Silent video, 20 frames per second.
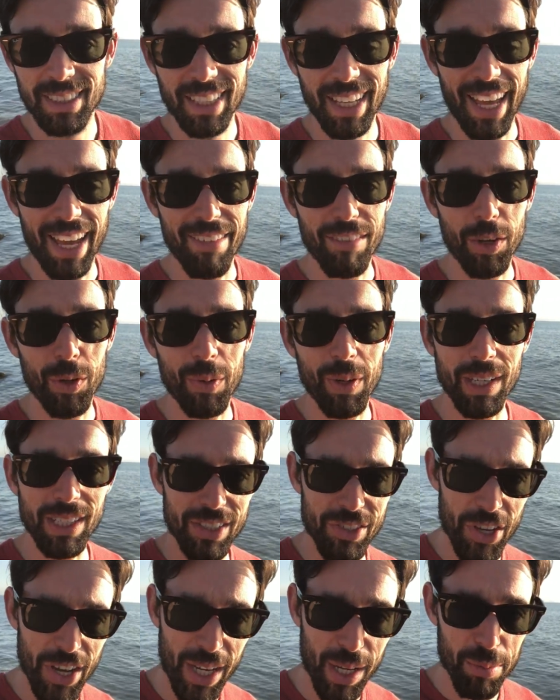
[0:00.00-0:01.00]
Hey everyone,
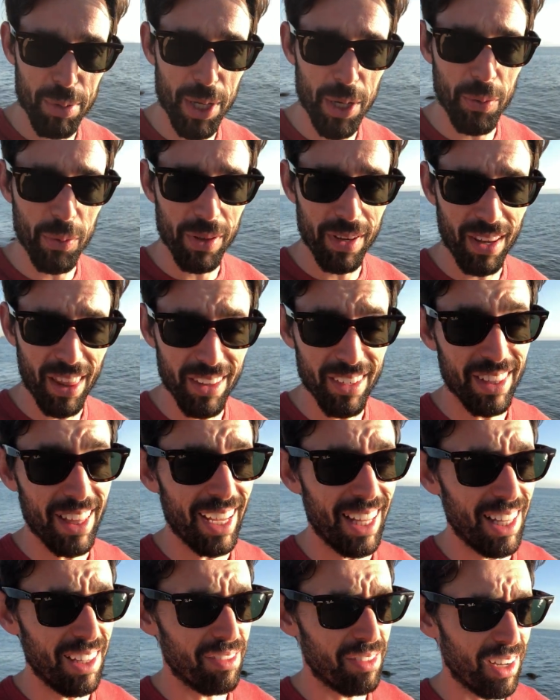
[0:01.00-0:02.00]
it's Jacob here with another
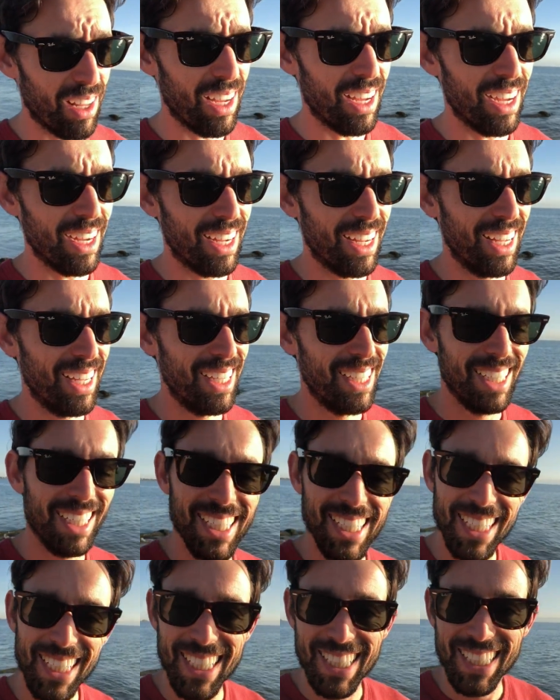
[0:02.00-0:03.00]
daily vlog.
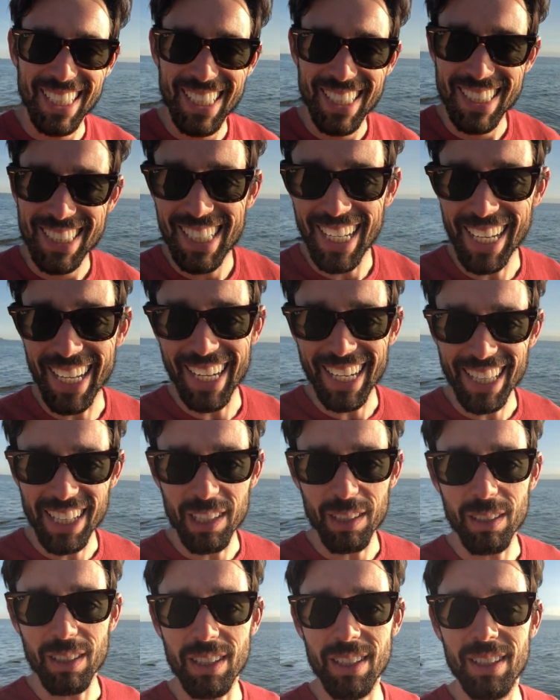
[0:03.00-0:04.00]
Taking a
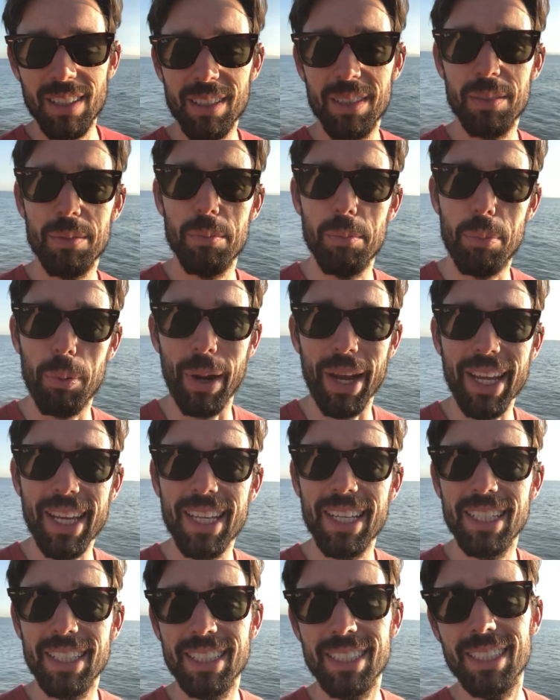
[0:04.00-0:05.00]
little
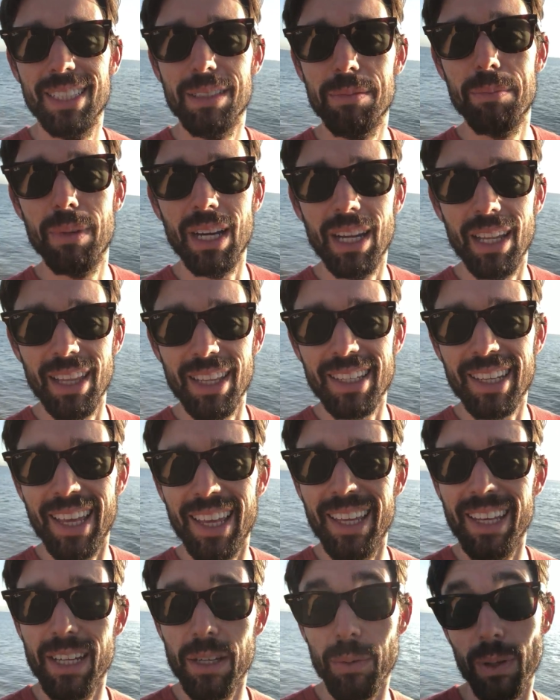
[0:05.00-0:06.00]
break middle of the
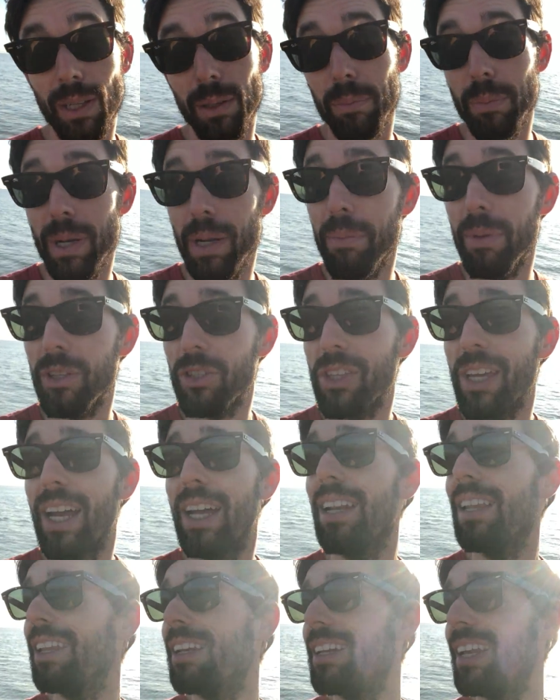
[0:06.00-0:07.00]
day here, well pretty much the
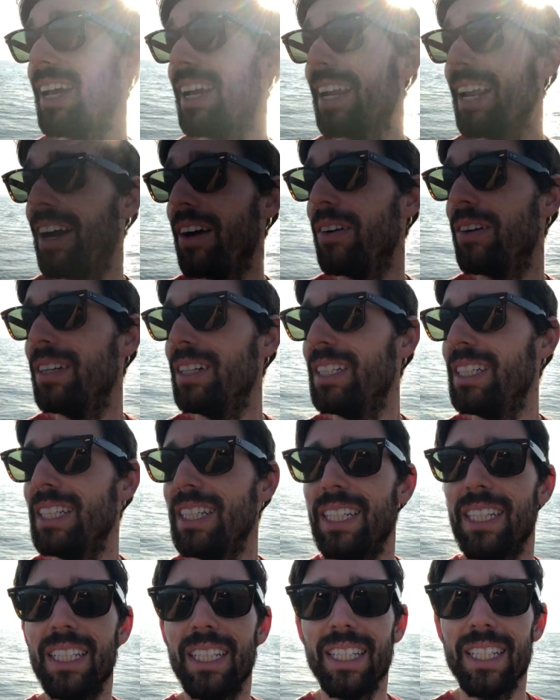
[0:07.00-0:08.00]
end of the day now.
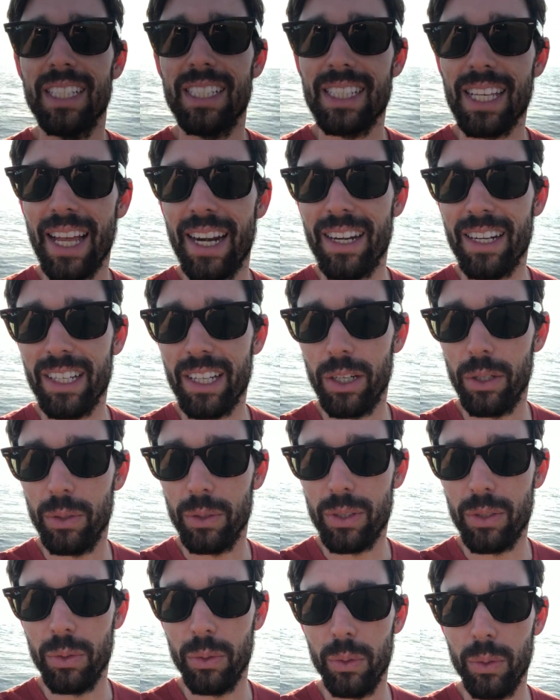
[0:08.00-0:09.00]
Decided to go
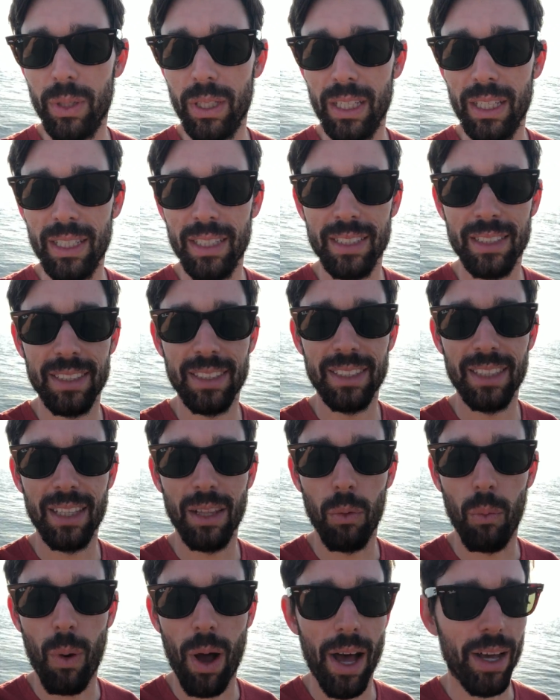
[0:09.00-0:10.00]
to the,
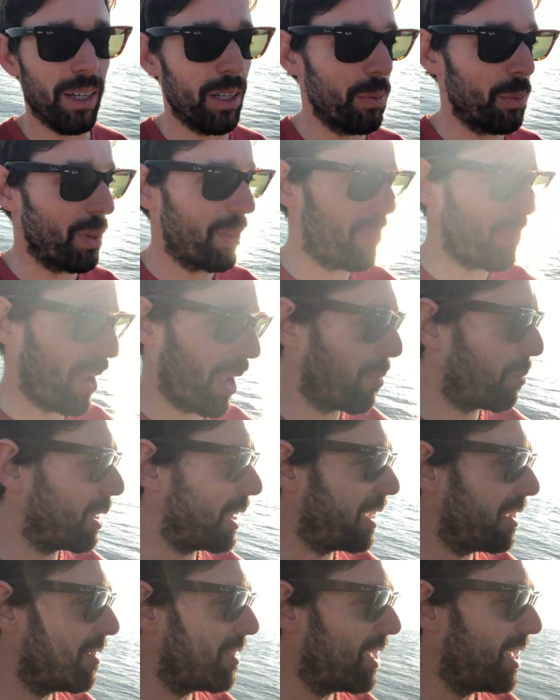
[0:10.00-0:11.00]
the water with the
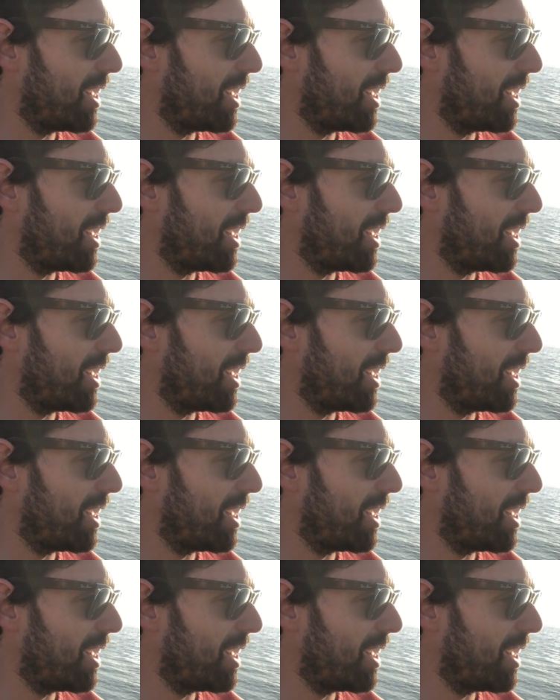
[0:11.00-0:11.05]
family.